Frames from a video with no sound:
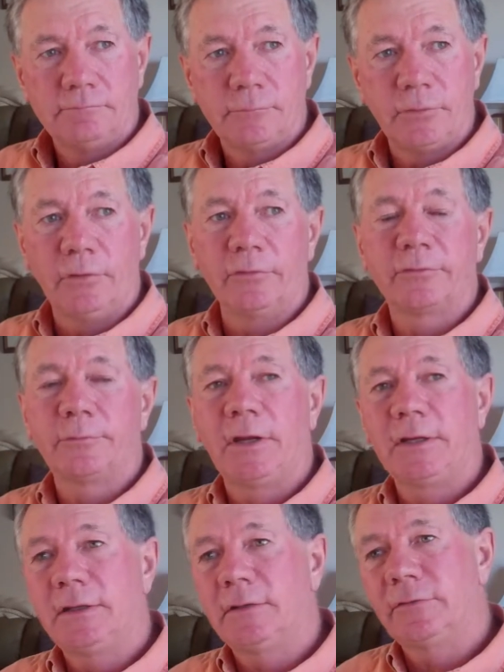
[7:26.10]
We don't
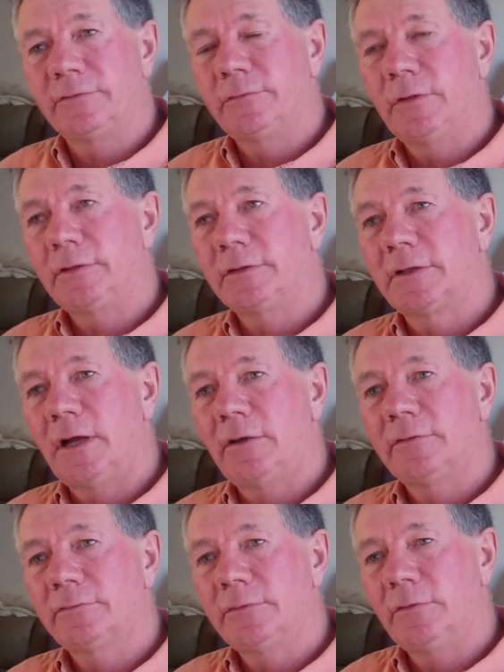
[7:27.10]
spread in those 200
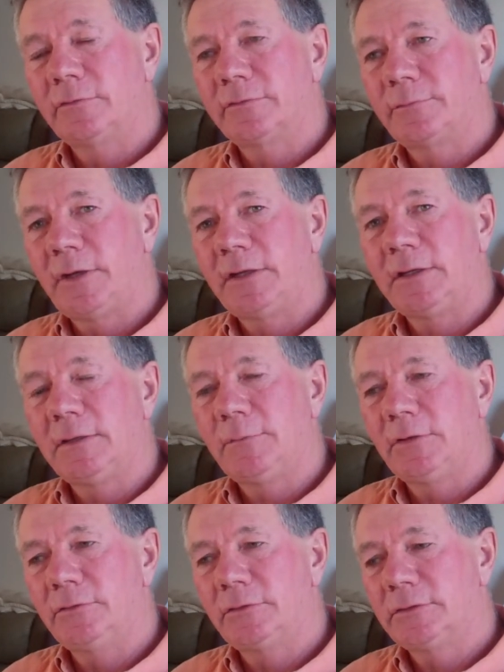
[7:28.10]
cows. We don't spread any
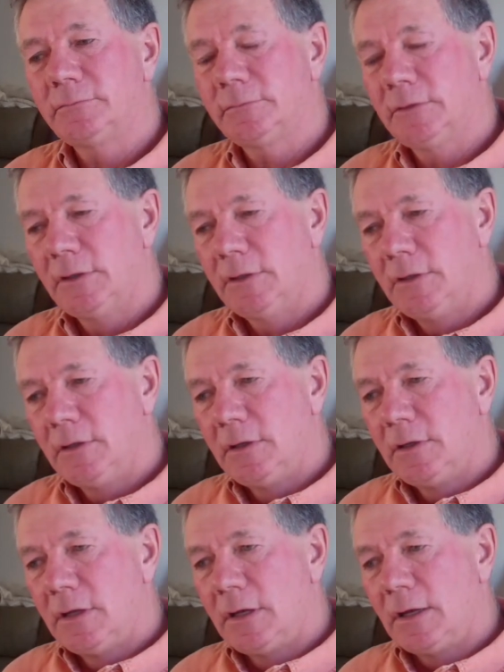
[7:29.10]
manure
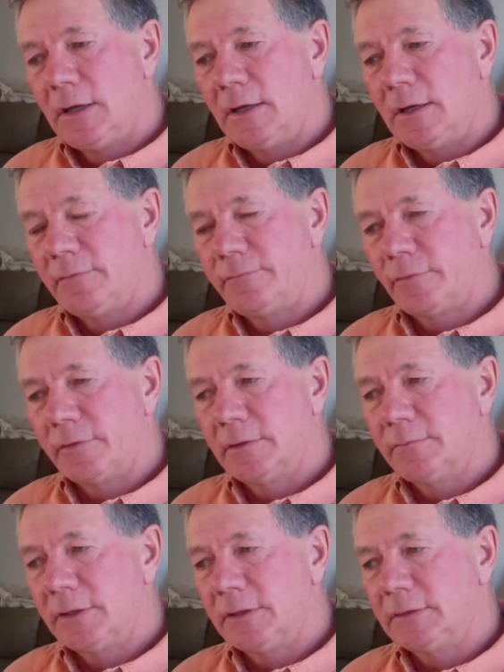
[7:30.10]
for
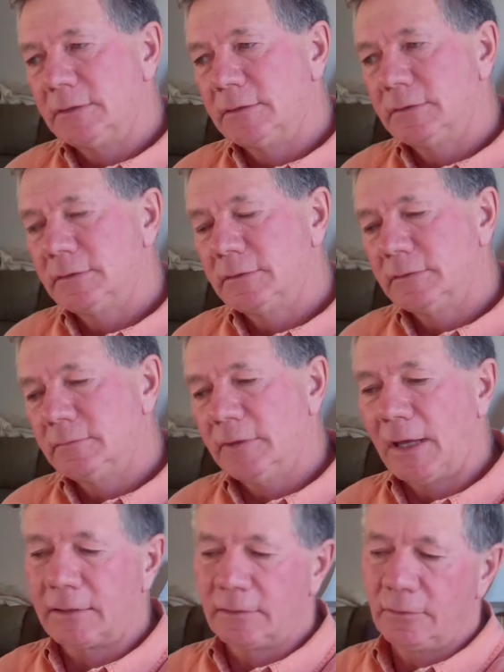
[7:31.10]
them, and
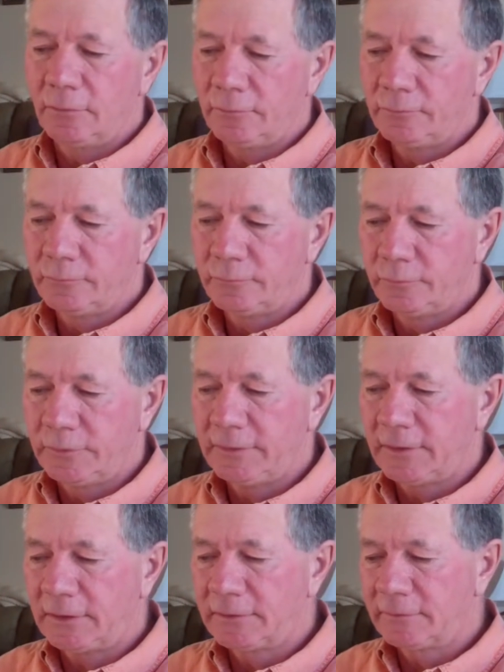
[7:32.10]
that alone we
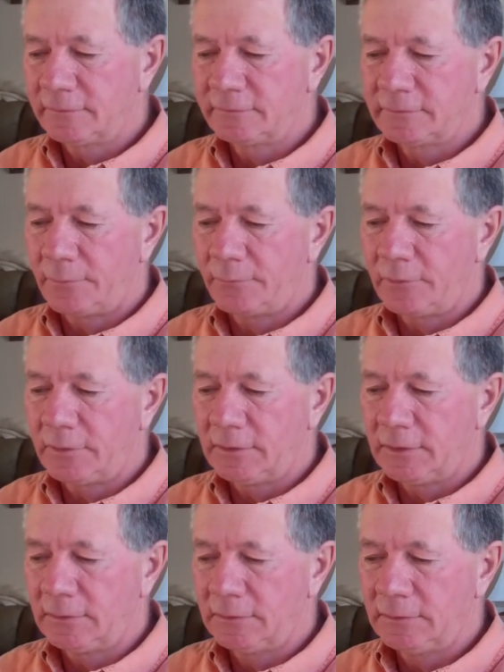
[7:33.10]
think is somewhere in
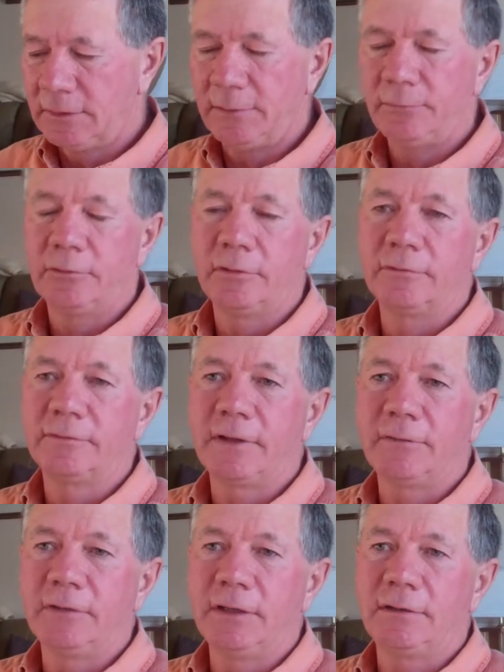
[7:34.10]
the neighborhood of
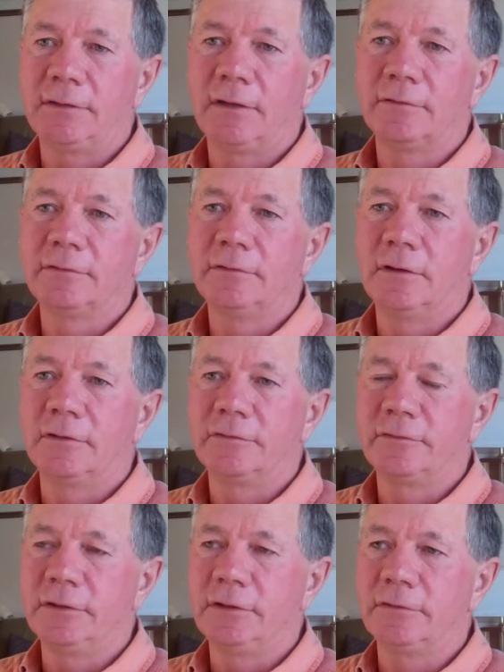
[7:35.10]

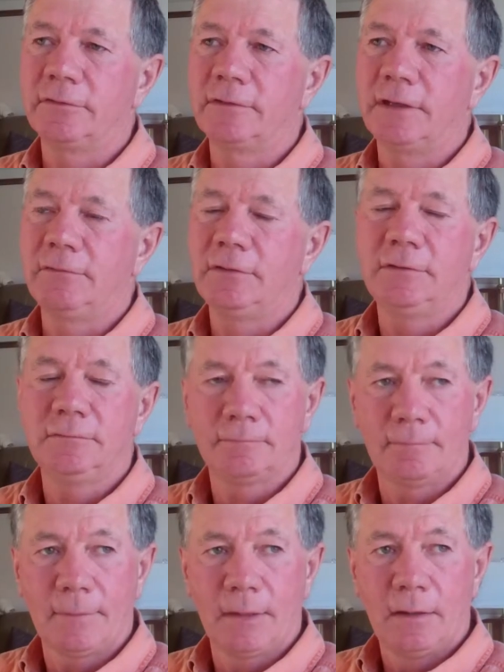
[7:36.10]
$7,000–8,000 a year saving
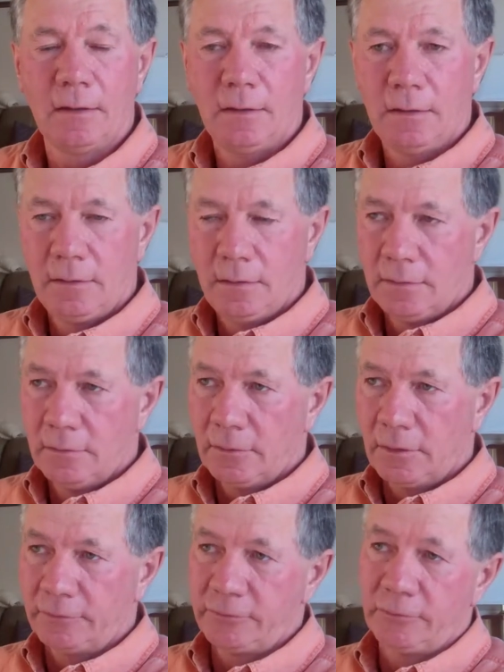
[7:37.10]

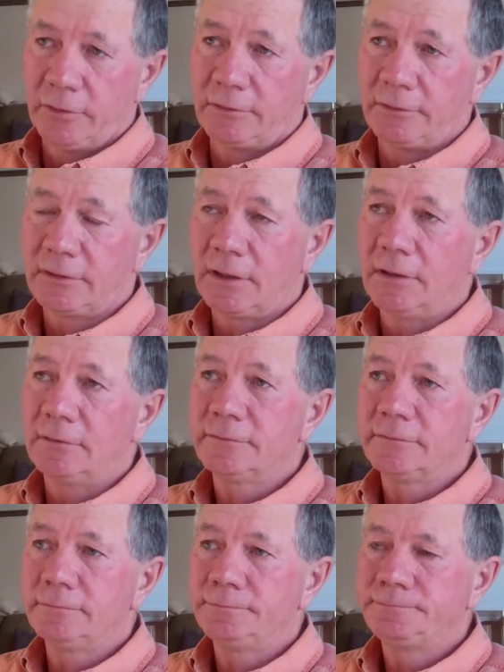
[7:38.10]
on 200 cows.